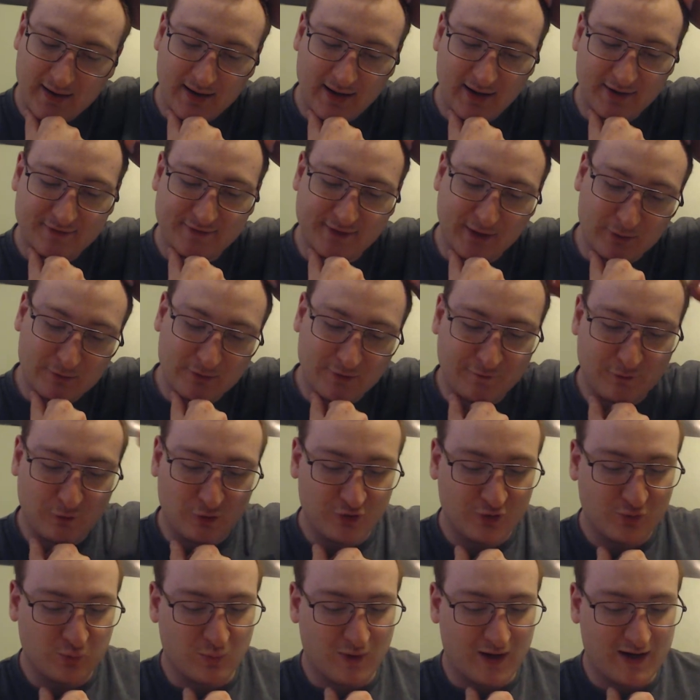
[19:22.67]
As Delta
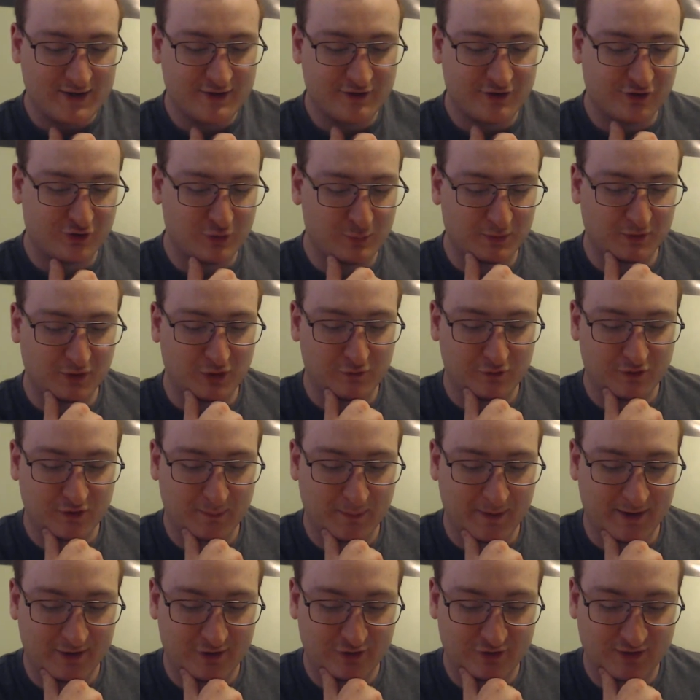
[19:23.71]
Force watched the supernova
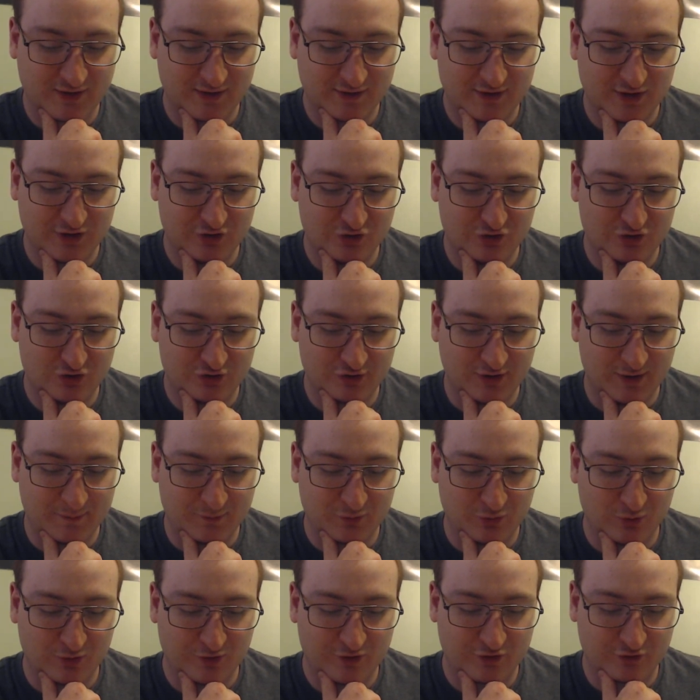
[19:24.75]
spiders continue to creep
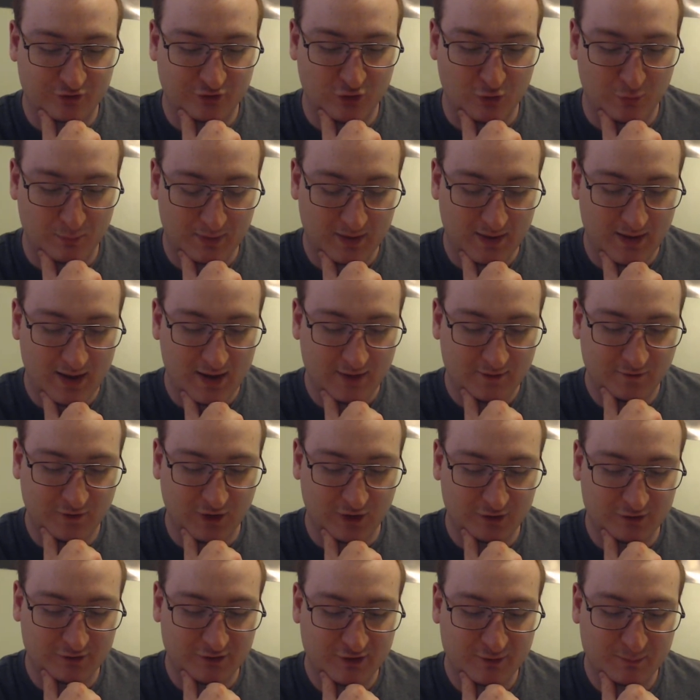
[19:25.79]
towards the group,
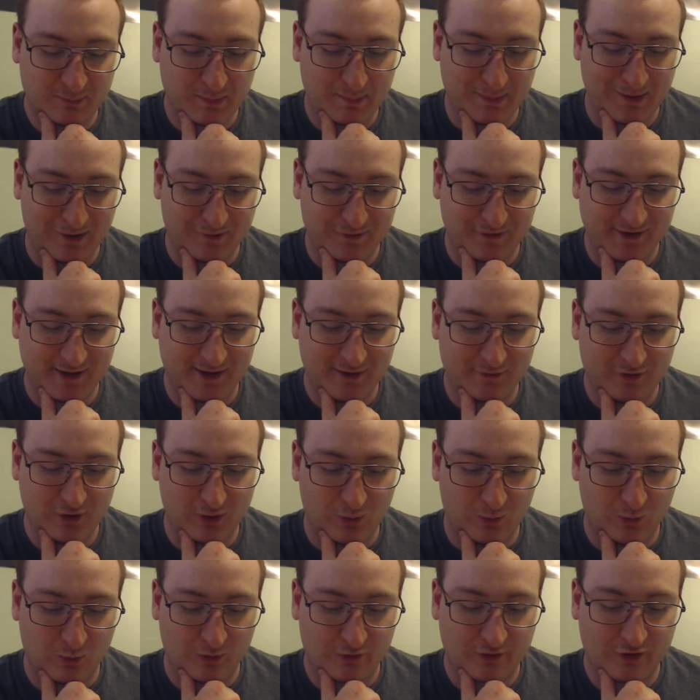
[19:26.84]
Douglas prepared to give the
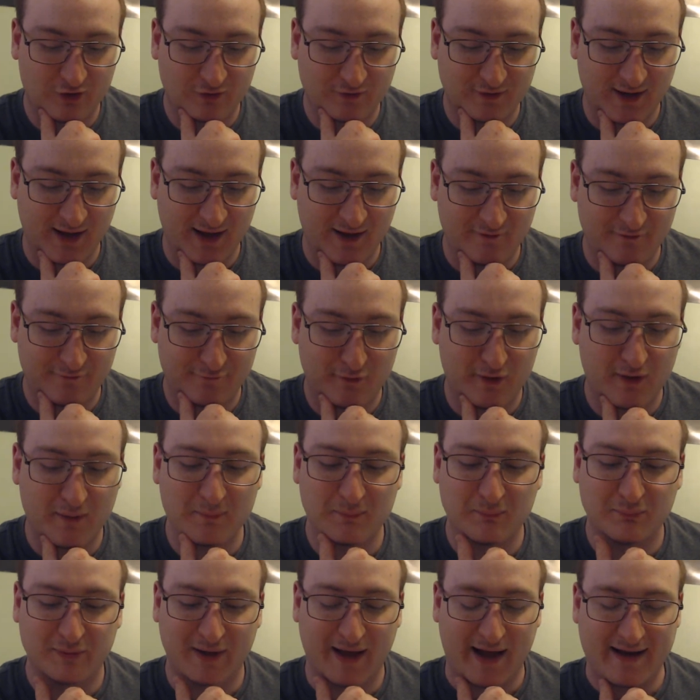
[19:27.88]
order to have fun
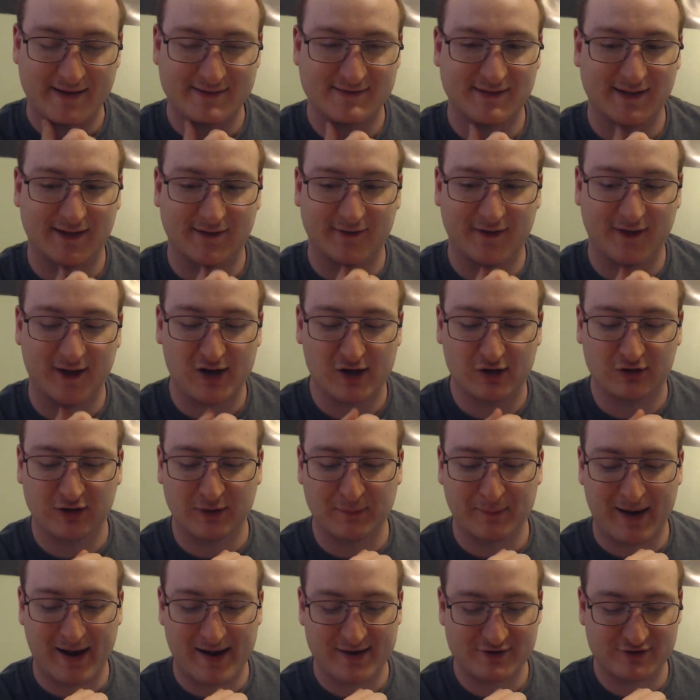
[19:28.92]
blasting the ugly
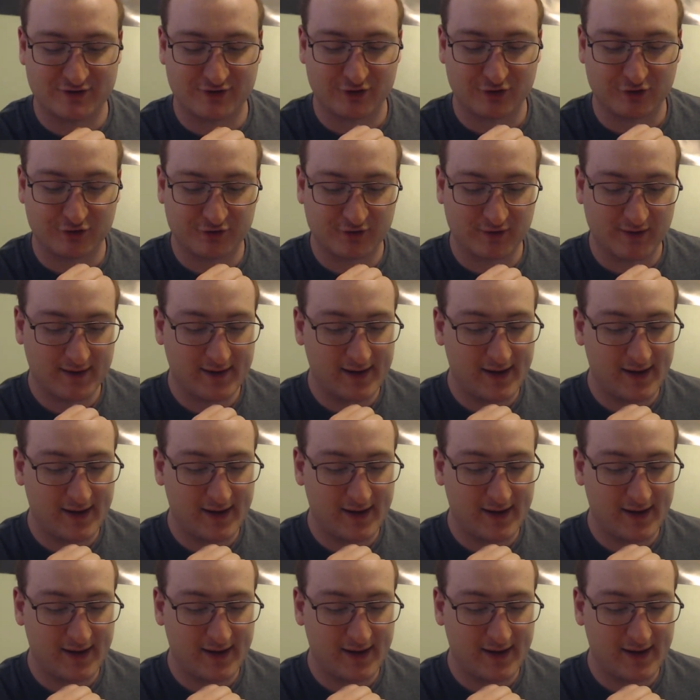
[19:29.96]
monsters.